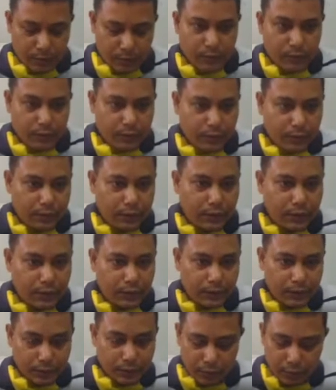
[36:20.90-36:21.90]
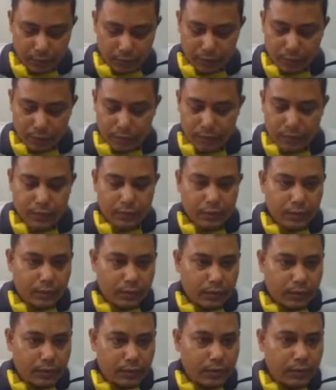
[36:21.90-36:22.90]
this
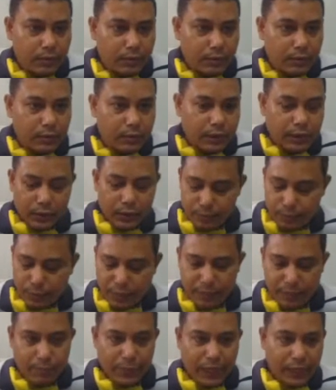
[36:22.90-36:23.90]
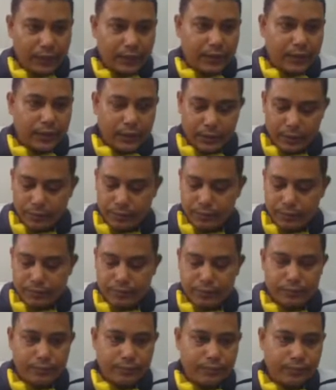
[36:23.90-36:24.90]
display math.
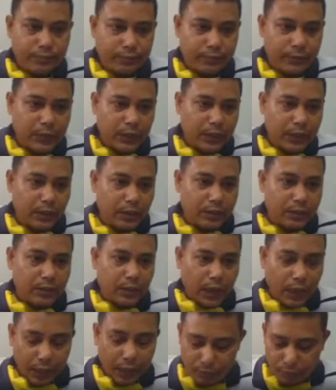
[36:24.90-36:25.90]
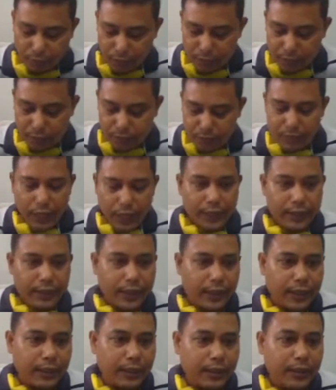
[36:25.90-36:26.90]
So I want to write
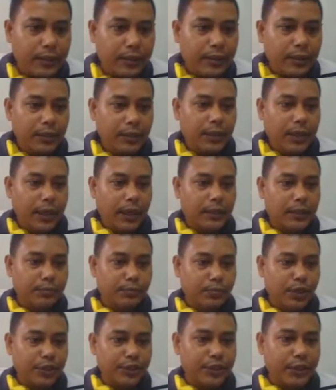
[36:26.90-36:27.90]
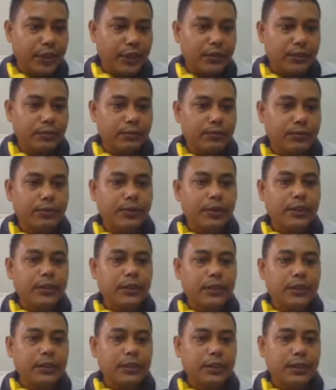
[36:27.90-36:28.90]
a expression with
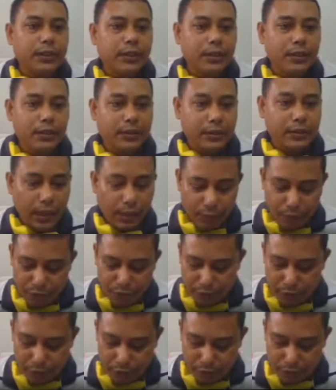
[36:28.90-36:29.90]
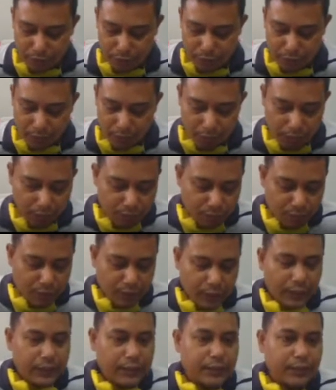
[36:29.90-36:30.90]
summation. So I will
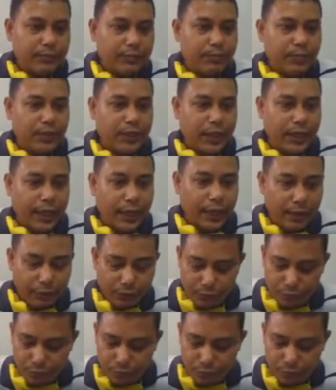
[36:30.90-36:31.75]
write simply f